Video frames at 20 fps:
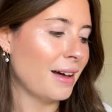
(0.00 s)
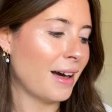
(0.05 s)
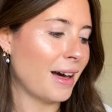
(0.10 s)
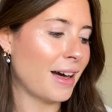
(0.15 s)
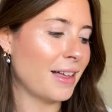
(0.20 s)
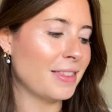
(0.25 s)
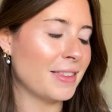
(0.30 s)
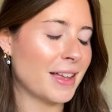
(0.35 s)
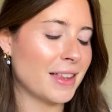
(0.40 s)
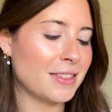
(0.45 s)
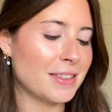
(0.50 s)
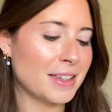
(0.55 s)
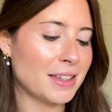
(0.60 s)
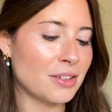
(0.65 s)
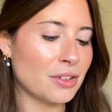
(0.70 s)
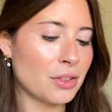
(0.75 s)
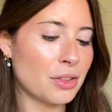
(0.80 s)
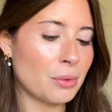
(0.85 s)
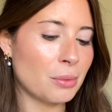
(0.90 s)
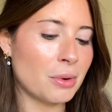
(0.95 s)
And then the
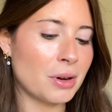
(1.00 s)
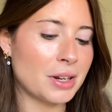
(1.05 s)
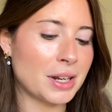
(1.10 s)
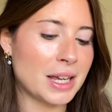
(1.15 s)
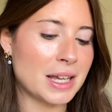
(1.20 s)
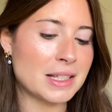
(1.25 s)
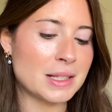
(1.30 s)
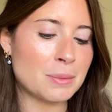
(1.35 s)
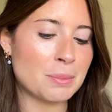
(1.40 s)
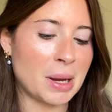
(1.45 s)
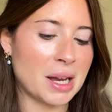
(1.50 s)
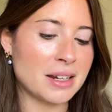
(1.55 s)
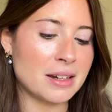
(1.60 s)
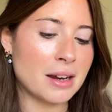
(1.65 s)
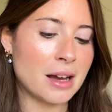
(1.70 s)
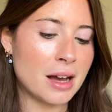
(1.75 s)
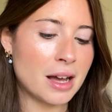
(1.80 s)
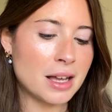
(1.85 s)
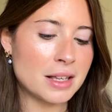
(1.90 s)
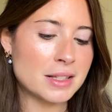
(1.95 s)
other one is by
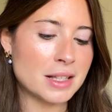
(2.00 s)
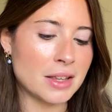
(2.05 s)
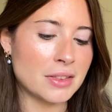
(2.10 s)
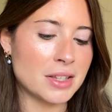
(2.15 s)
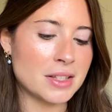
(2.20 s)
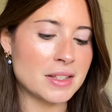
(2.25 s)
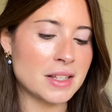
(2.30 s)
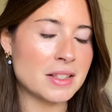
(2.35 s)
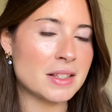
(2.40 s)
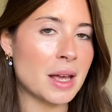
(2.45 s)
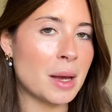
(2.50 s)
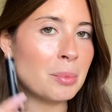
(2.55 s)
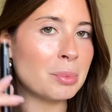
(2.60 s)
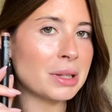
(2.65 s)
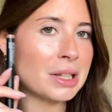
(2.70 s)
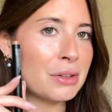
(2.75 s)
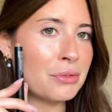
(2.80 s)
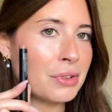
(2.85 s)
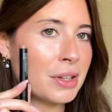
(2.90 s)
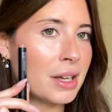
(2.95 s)
NARS, and this is
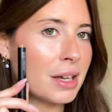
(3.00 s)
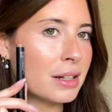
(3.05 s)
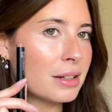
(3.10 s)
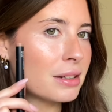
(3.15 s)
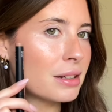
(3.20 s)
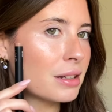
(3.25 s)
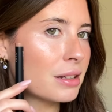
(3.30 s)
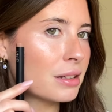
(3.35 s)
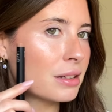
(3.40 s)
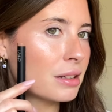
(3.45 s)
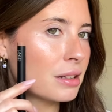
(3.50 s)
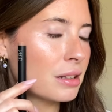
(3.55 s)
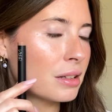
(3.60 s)
Oblivion.